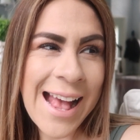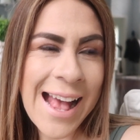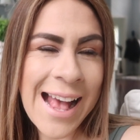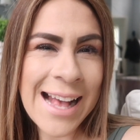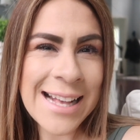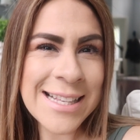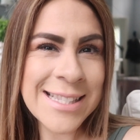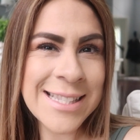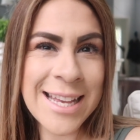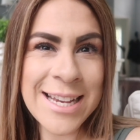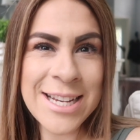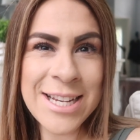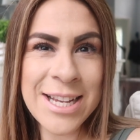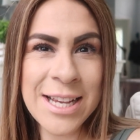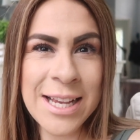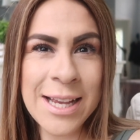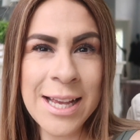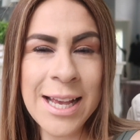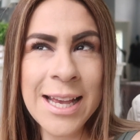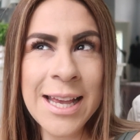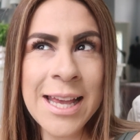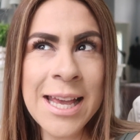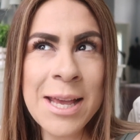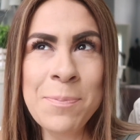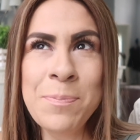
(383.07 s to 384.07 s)
as like
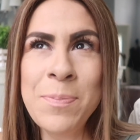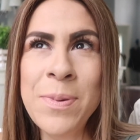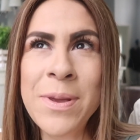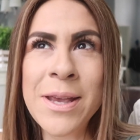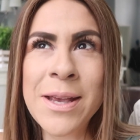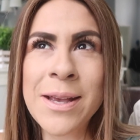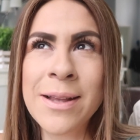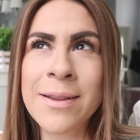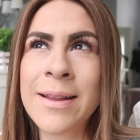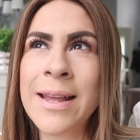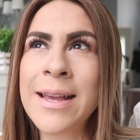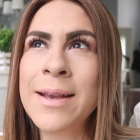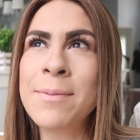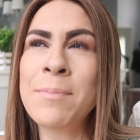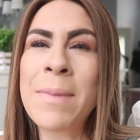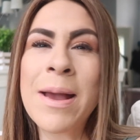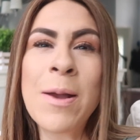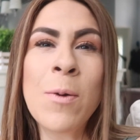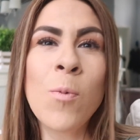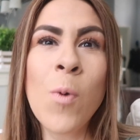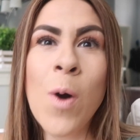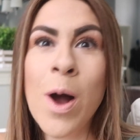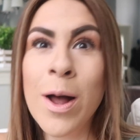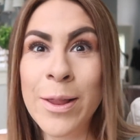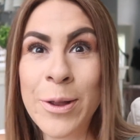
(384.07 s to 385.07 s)
it being like my
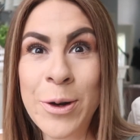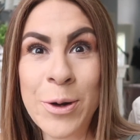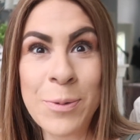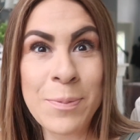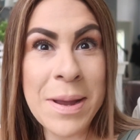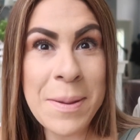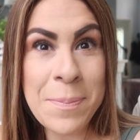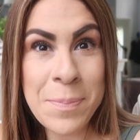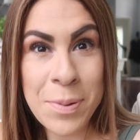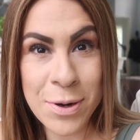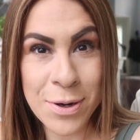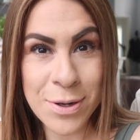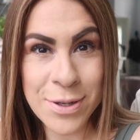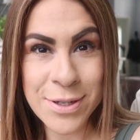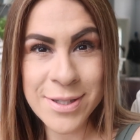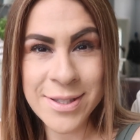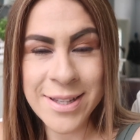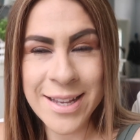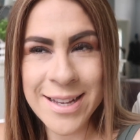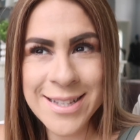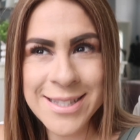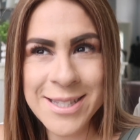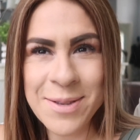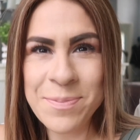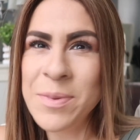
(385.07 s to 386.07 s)
wallet or my purse,
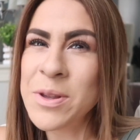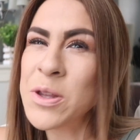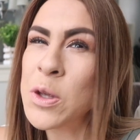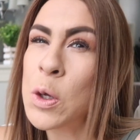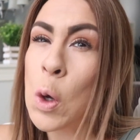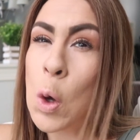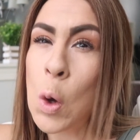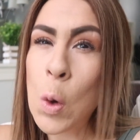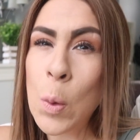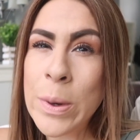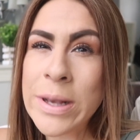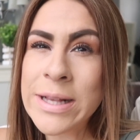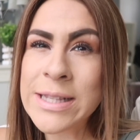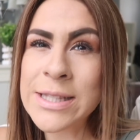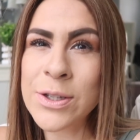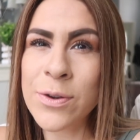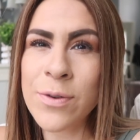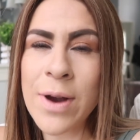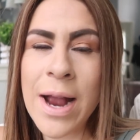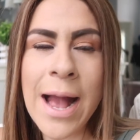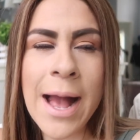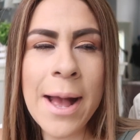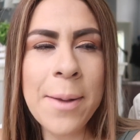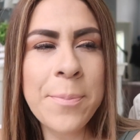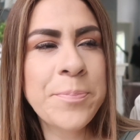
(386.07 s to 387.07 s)
like something you always
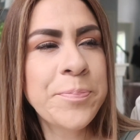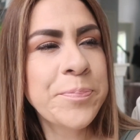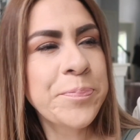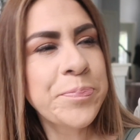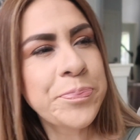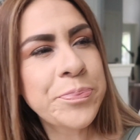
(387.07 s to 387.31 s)
grab.